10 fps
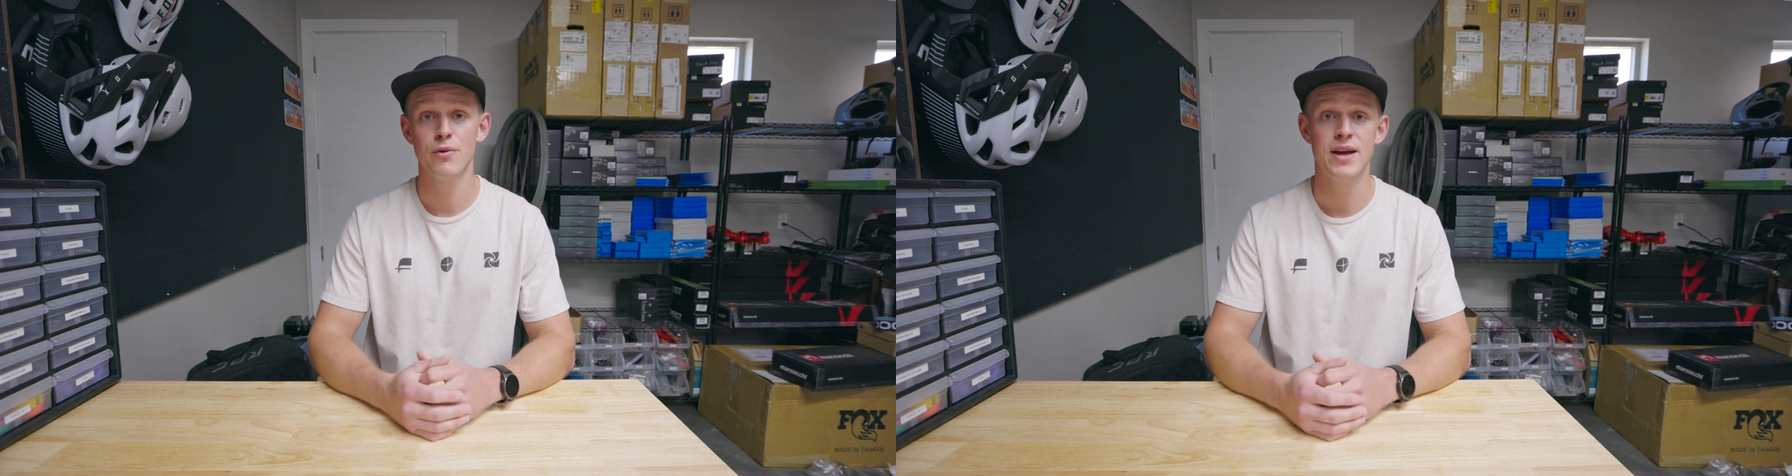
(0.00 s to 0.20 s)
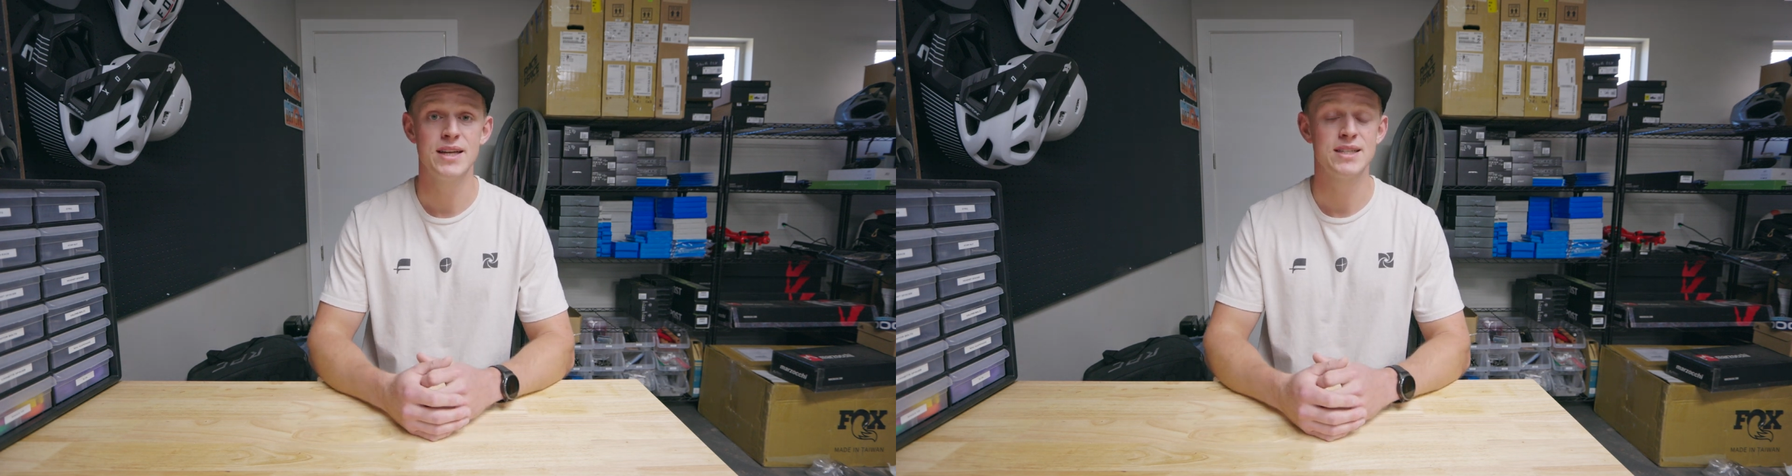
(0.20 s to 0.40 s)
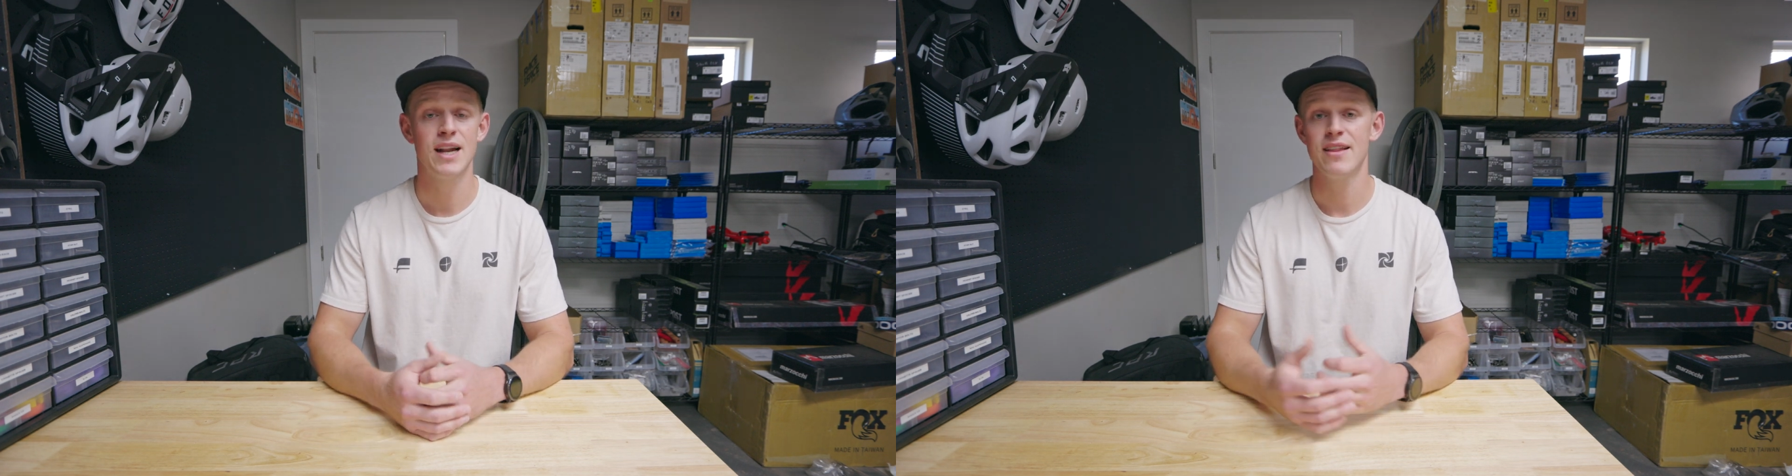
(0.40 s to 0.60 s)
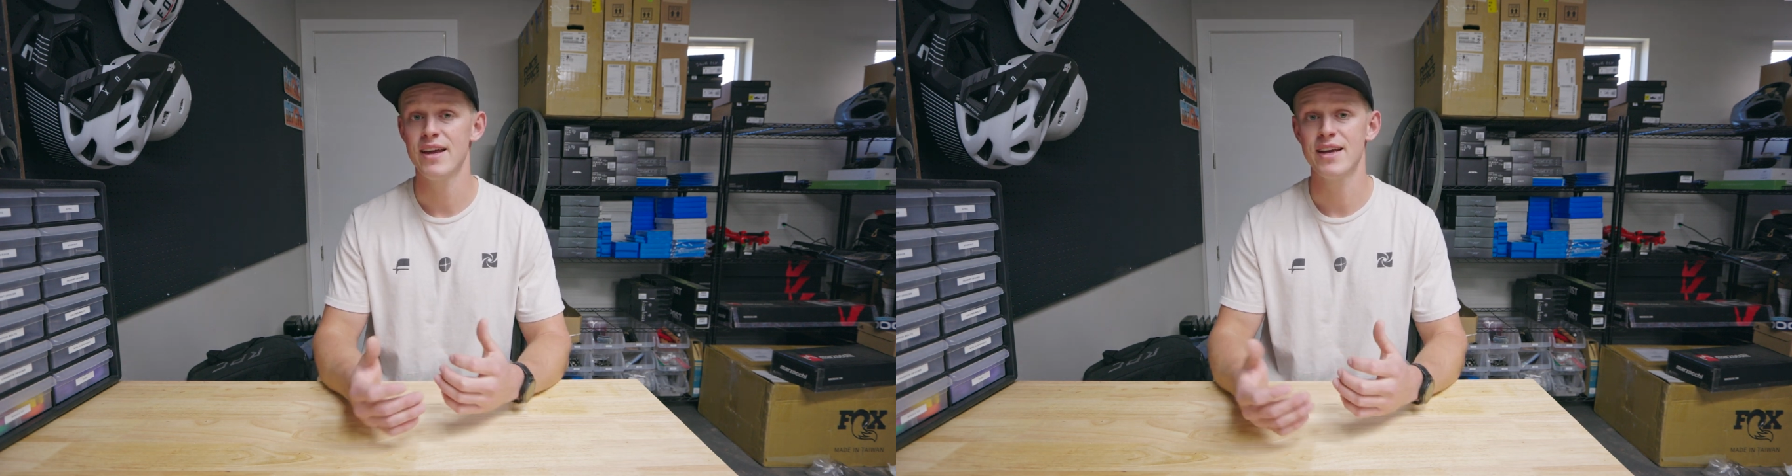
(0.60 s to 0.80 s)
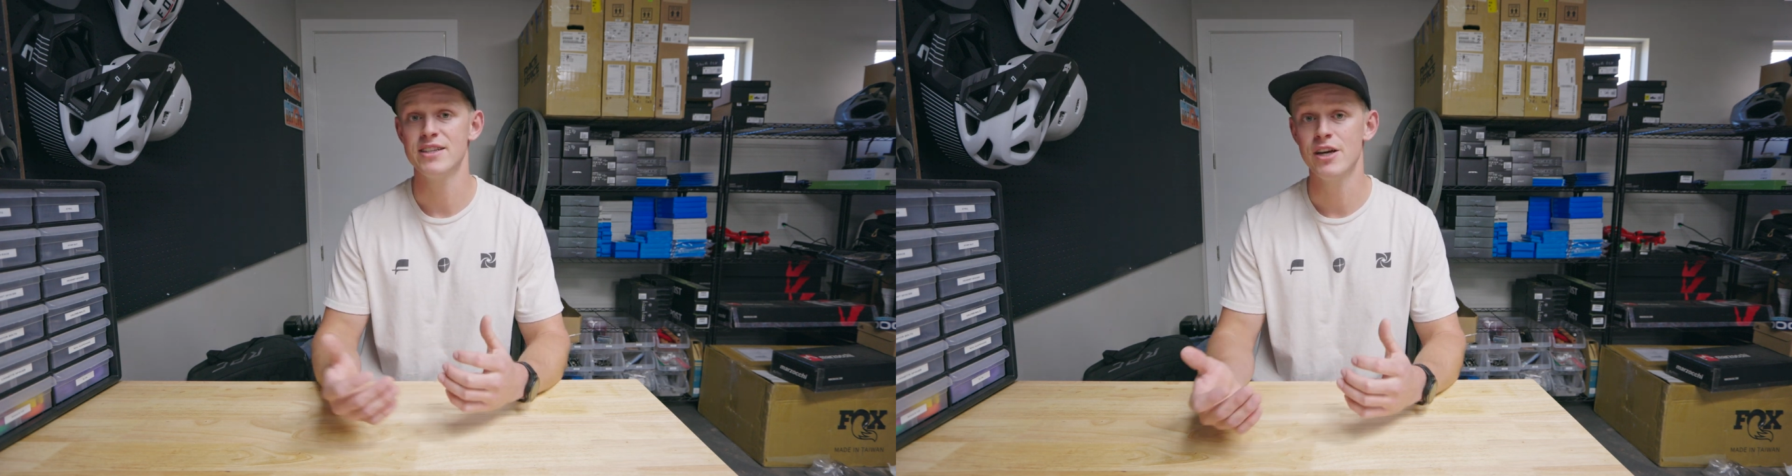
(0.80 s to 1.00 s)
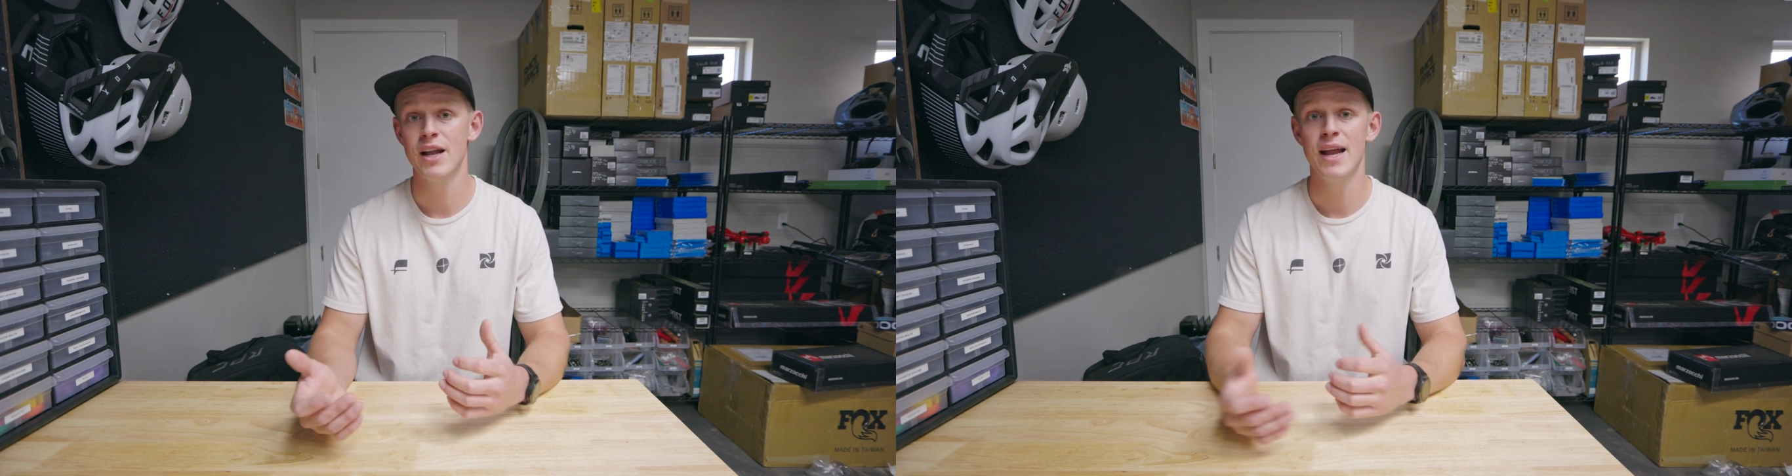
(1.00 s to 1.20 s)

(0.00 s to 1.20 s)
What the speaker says: risk and I think it's a good